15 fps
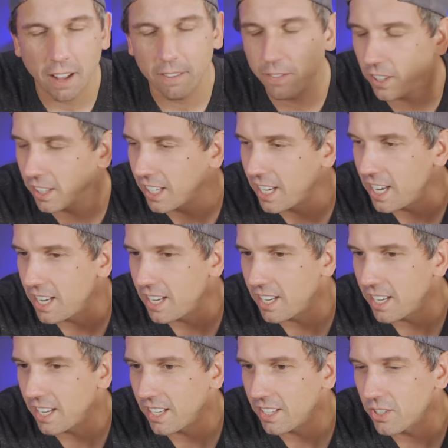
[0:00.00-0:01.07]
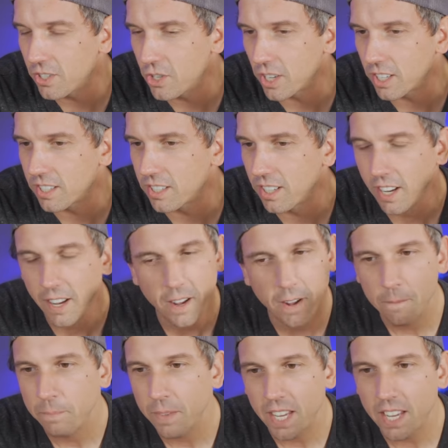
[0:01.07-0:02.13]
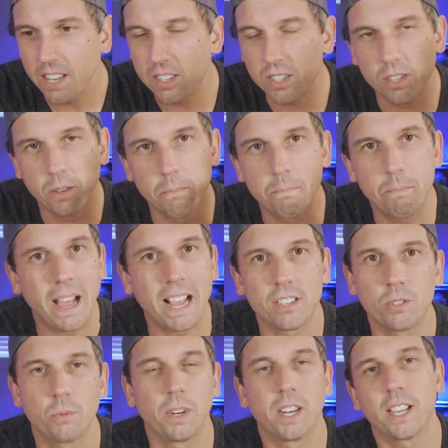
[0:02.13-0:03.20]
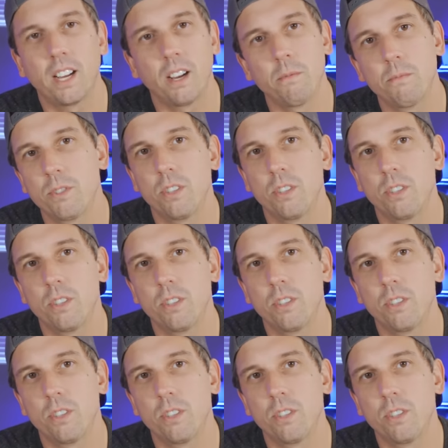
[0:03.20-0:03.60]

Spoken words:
I feel like he is just, he's the best when it comes